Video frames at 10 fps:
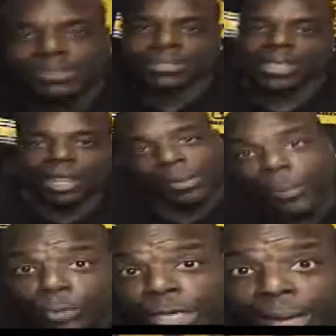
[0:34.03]
used to call him
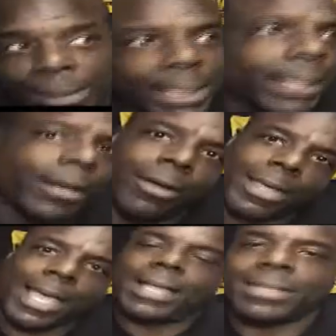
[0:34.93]
O'Dummy and all
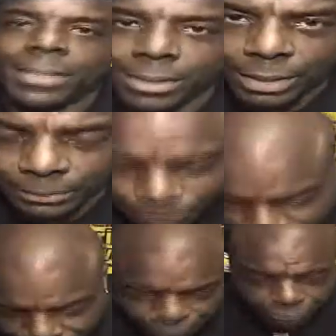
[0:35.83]
kinds of stuff.
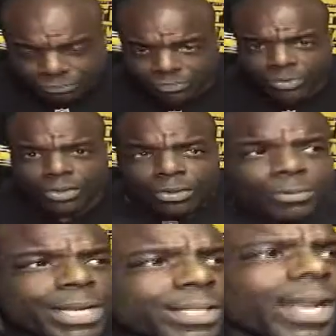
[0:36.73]
The
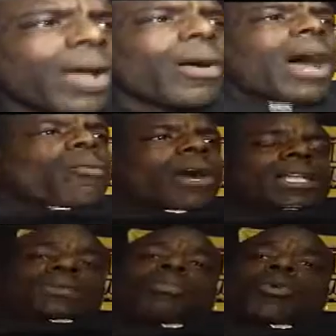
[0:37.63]
reason
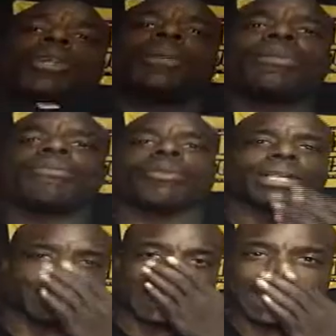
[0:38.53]
I sport number
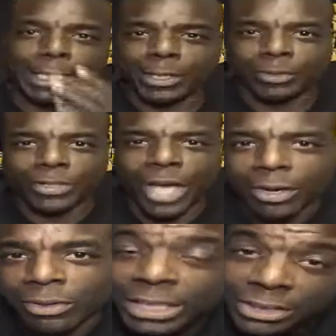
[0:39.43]
14, Neil
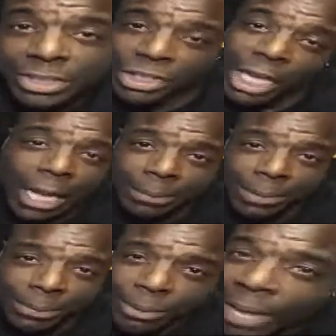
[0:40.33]
O'Donnell, is to shock
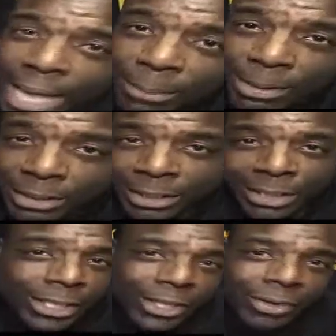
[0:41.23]
people. I am
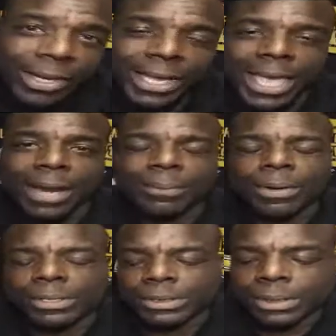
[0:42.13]
that kind of
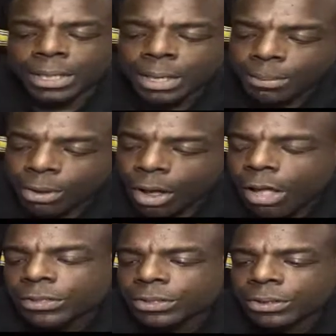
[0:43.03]
person. But
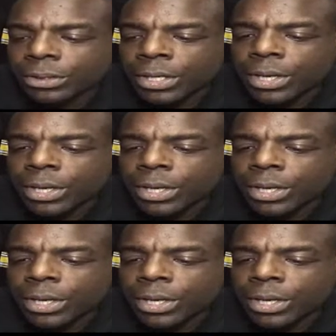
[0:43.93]
also,